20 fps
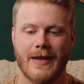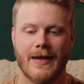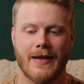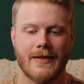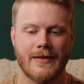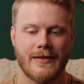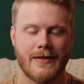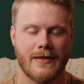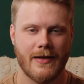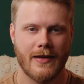
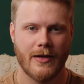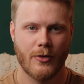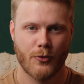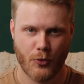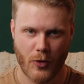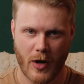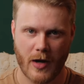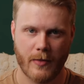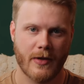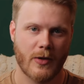is
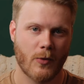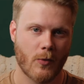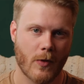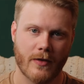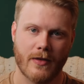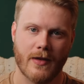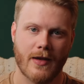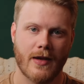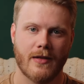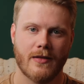incredibly
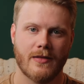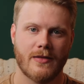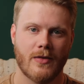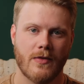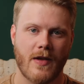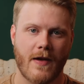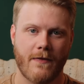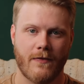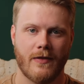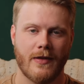worth it, so
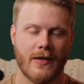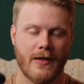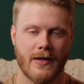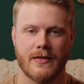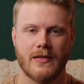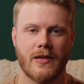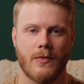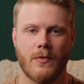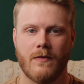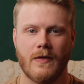definitely
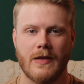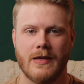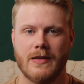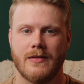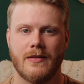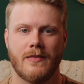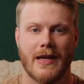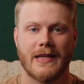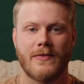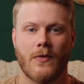get some of
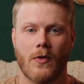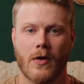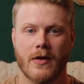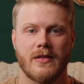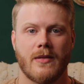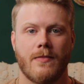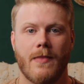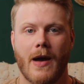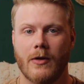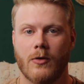these. As far
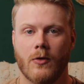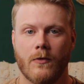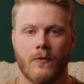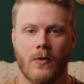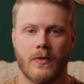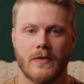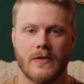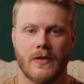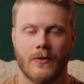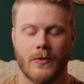as a
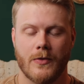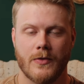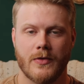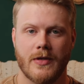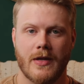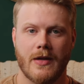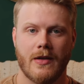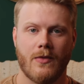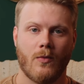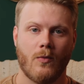microphone
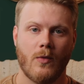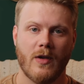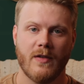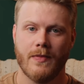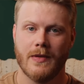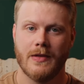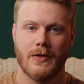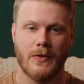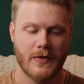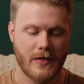solution, we've
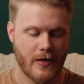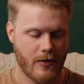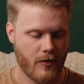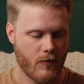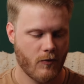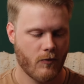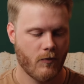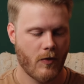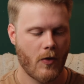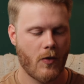been using
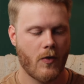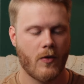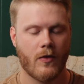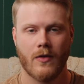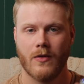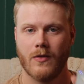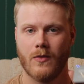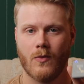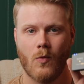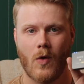the
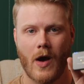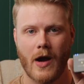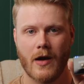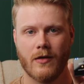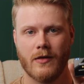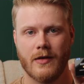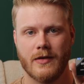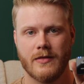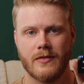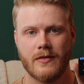Rode
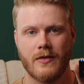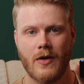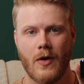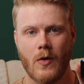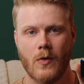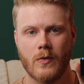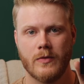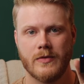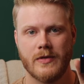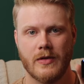Wireless
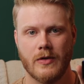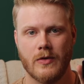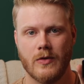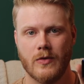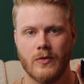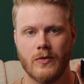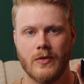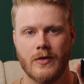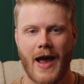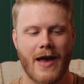Go
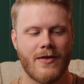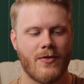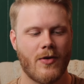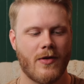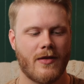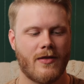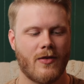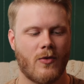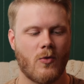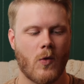2. I know
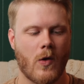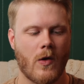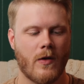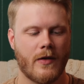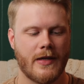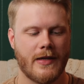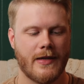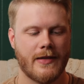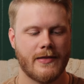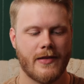that the
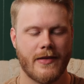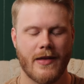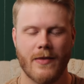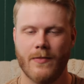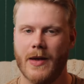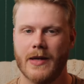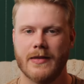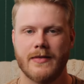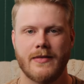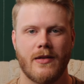quality isn't the
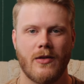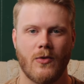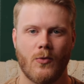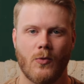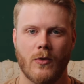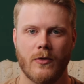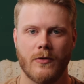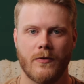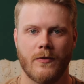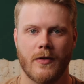best in the
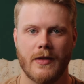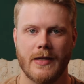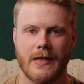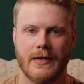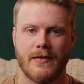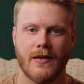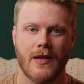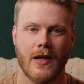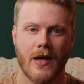world for these,